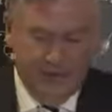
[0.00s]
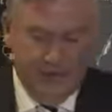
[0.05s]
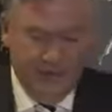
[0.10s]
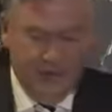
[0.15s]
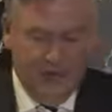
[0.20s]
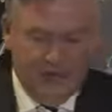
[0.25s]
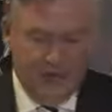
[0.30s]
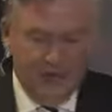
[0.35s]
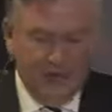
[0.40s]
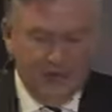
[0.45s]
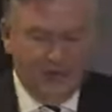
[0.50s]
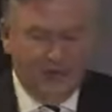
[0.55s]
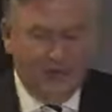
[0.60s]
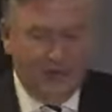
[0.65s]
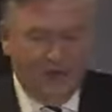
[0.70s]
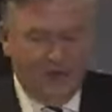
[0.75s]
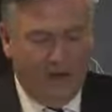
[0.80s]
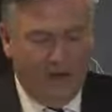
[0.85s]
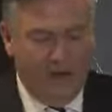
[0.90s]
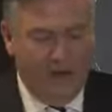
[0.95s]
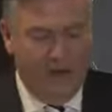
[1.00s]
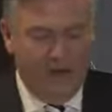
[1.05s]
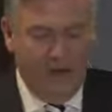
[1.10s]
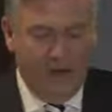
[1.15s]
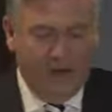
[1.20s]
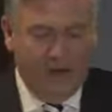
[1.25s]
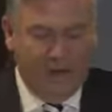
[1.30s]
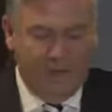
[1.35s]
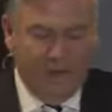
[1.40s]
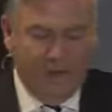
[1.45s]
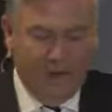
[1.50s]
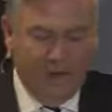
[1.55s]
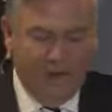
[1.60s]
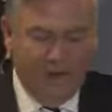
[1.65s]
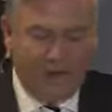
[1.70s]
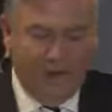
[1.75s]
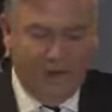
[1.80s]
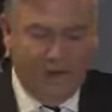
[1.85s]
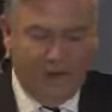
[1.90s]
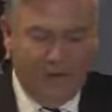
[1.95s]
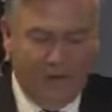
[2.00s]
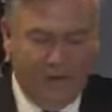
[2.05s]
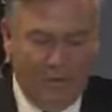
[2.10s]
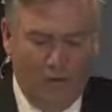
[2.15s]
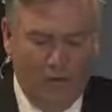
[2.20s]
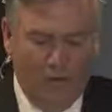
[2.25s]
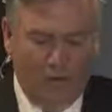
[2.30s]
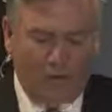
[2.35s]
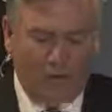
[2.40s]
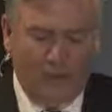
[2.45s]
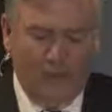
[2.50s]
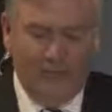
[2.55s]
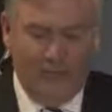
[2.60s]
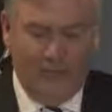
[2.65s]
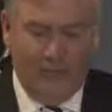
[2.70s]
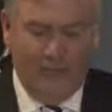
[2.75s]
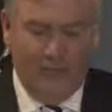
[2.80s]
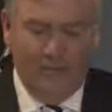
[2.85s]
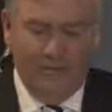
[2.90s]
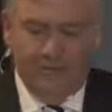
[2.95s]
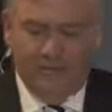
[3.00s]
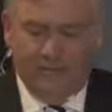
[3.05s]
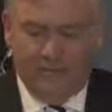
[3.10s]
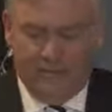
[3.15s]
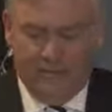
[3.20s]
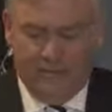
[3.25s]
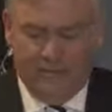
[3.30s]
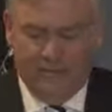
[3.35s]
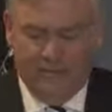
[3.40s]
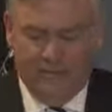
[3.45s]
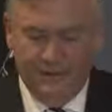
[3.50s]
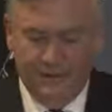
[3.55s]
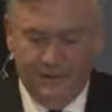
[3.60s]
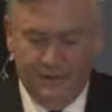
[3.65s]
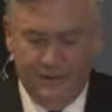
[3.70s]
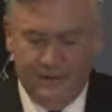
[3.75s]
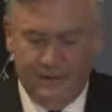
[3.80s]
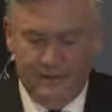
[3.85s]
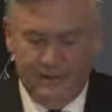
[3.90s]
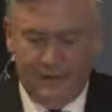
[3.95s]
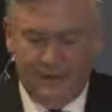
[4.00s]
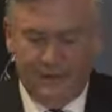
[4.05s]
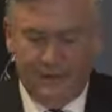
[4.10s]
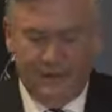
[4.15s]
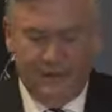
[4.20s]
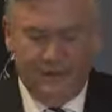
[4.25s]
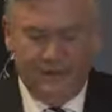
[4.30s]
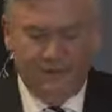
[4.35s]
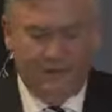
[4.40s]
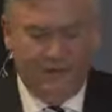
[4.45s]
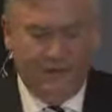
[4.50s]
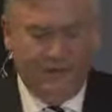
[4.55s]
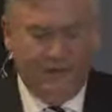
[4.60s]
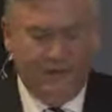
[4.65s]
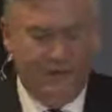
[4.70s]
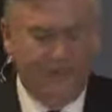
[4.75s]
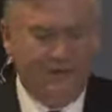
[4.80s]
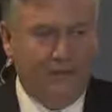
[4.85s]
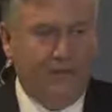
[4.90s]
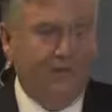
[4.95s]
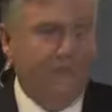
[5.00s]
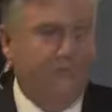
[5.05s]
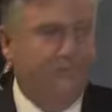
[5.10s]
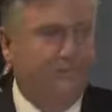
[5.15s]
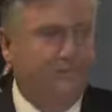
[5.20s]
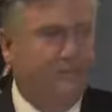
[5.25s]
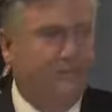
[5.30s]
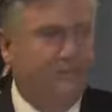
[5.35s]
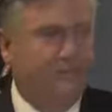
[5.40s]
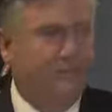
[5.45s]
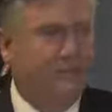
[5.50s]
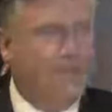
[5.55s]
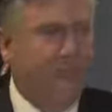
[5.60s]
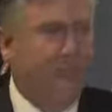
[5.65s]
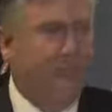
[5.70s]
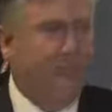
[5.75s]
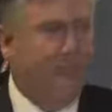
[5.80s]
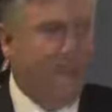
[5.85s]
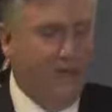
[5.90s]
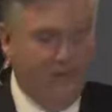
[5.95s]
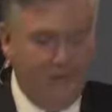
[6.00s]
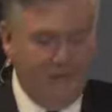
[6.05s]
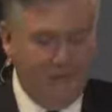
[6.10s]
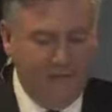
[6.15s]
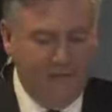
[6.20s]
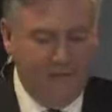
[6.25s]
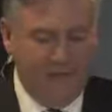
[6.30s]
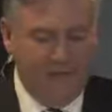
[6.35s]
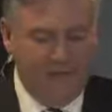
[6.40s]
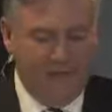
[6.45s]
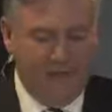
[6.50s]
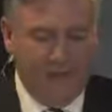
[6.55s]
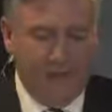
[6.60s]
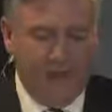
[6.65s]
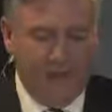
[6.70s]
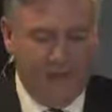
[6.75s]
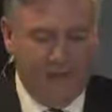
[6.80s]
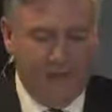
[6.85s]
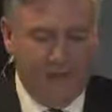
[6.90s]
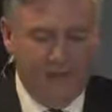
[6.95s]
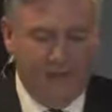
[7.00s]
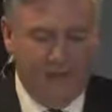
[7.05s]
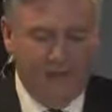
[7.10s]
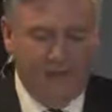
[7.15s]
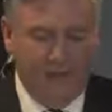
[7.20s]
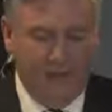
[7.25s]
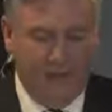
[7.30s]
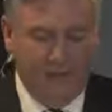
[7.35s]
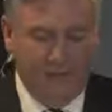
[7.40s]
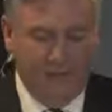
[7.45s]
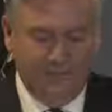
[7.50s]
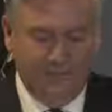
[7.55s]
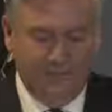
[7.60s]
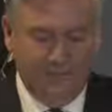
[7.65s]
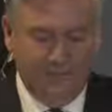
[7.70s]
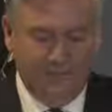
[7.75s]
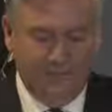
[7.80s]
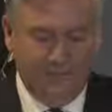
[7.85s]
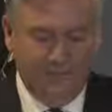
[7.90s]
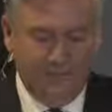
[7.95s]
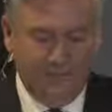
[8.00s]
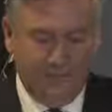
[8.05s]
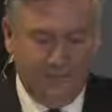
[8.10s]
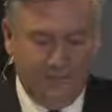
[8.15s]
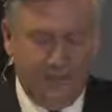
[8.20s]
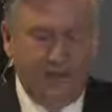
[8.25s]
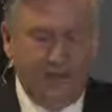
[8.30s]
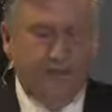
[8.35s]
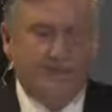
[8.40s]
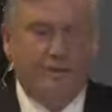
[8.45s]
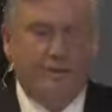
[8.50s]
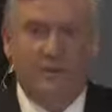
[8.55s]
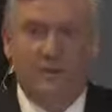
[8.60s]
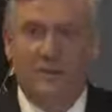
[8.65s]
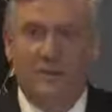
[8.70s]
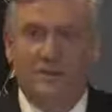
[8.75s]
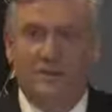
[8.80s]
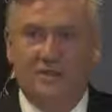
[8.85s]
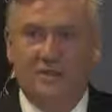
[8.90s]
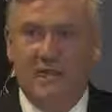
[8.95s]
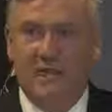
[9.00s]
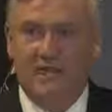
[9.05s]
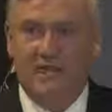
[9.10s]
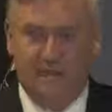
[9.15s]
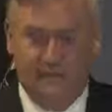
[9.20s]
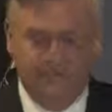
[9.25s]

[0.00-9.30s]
And without my right-hand man in philanthropic works, David Emerson, none of this would have happened. Thank you, David, for everything you've done. You've just been a saint.